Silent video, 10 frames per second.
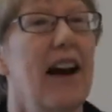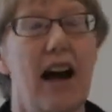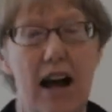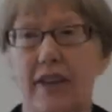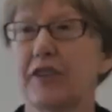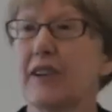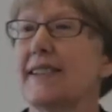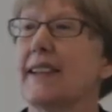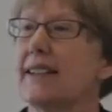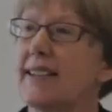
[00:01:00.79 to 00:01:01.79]
Uh, there
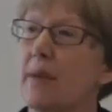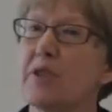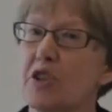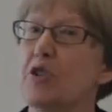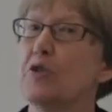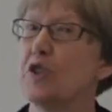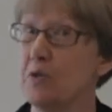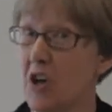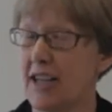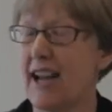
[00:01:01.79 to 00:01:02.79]
is the assumption you
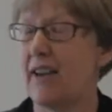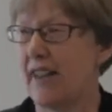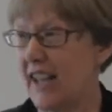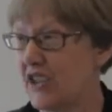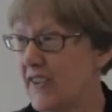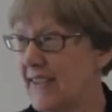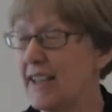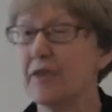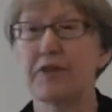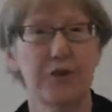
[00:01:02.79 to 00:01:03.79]
do not have
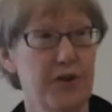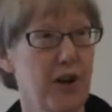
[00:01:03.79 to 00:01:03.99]
agency if you do